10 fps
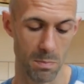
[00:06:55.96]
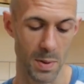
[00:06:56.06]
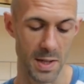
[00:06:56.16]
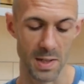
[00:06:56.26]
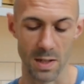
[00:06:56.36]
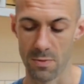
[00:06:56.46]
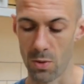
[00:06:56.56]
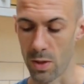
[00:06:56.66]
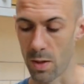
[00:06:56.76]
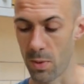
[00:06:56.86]
basically
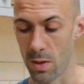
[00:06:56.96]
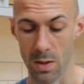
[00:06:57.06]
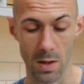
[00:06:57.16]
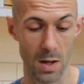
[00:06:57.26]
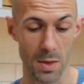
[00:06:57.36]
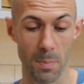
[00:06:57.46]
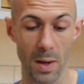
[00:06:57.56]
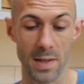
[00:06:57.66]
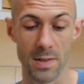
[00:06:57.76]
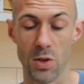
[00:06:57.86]
falling apart. The
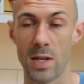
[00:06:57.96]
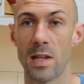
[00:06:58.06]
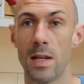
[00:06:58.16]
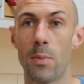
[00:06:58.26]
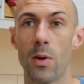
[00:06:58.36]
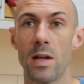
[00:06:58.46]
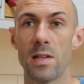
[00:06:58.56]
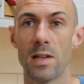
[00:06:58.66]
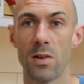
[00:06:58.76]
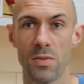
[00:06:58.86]
plate's trying to liberate
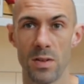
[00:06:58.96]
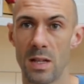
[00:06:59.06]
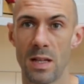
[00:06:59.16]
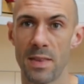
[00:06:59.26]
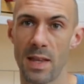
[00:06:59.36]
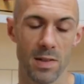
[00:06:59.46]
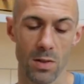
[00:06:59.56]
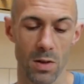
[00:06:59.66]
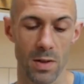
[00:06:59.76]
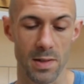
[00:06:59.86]
itself. That's
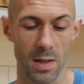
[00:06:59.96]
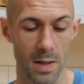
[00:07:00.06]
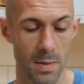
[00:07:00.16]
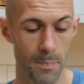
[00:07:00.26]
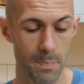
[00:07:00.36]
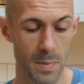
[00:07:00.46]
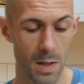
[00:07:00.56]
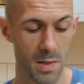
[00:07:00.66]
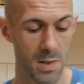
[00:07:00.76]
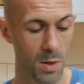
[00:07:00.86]
not a good sign.
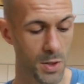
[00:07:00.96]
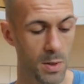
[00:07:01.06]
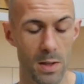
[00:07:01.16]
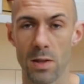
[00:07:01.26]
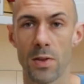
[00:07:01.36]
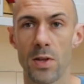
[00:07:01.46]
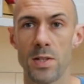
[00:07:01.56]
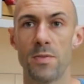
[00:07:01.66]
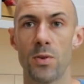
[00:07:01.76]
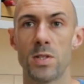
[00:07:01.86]
So I'll do another
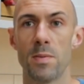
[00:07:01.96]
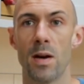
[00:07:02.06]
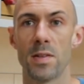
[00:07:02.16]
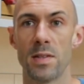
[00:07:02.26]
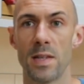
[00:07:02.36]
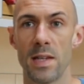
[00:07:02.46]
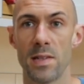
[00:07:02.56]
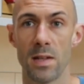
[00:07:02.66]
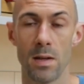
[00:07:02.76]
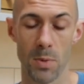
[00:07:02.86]
30, 40 miles in
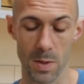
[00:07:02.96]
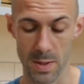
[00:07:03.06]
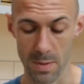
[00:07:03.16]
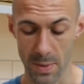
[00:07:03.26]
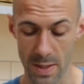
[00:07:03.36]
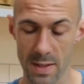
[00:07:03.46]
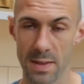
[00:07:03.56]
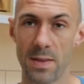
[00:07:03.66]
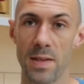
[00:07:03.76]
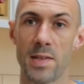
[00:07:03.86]
these, put them in the bin, and
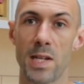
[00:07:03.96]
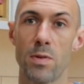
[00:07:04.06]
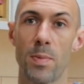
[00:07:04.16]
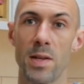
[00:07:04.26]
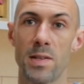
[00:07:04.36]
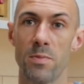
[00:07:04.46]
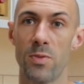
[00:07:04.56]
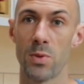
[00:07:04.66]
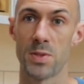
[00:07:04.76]
then these can replace them full